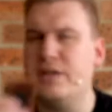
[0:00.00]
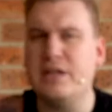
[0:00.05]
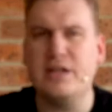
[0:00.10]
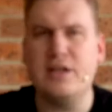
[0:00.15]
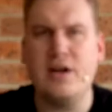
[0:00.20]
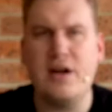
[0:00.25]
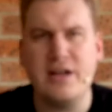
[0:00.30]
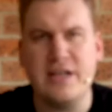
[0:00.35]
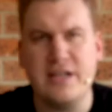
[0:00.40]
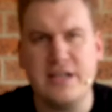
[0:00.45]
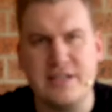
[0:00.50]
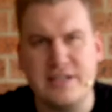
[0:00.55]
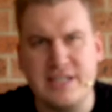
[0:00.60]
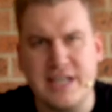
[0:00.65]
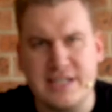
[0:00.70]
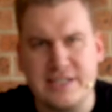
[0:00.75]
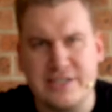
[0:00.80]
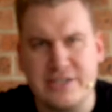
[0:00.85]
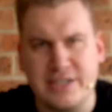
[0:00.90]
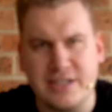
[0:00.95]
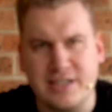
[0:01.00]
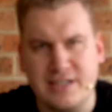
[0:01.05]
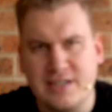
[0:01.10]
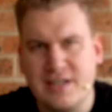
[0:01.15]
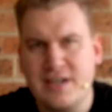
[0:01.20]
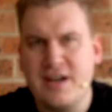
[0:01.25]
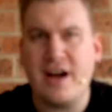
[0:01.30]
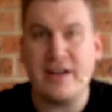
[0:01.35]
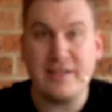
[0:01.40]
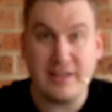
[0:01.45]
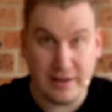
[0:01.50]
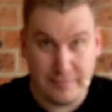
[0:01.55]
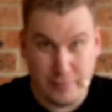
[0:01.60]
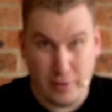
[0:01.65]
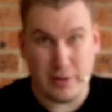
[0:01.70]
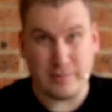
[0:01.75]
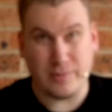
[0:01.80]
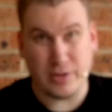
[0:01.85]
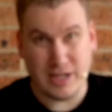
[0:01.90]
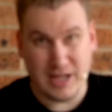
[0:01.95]
can kind of hear the texture. Unlike
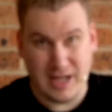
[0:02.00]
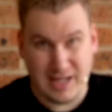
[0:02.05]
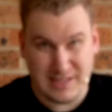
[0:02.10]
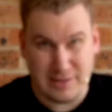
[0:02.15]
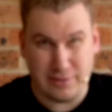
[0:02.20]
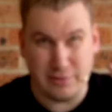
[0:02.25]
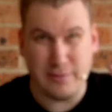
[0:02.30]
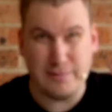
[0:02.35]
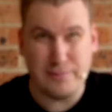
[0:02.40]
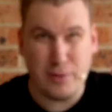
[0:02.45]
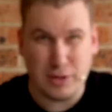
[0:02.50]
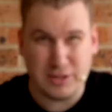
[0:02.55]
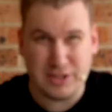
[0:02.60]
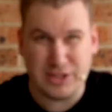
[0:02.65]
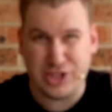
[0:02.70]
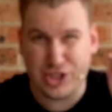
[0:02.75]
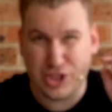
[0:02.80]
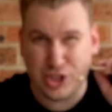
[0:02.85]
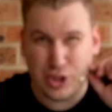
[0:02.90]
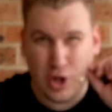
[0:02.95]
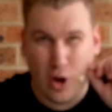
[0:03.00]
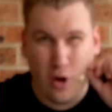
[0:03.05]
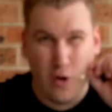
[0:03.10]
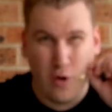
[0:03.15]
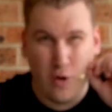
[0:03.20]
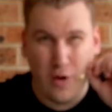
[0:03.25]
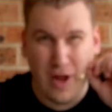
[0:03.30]
Pokemon cards that are embossed so